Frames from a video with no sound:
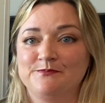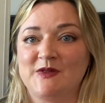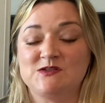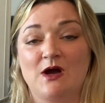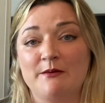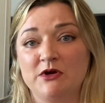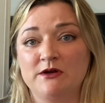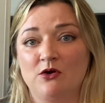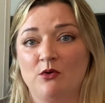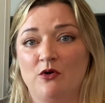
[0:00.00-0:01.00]
So I'm gonna
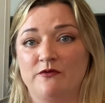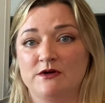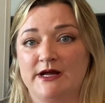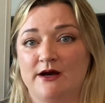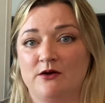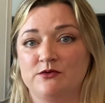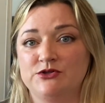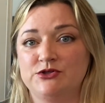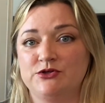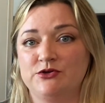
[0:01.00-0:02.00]
go over now
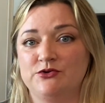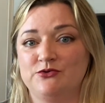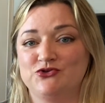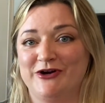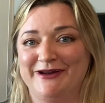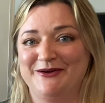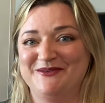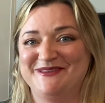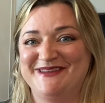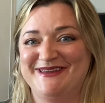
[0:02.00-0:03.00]
to trying
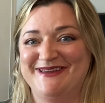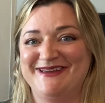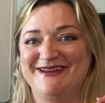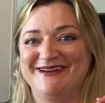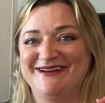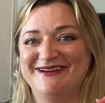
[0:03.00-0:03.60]
out the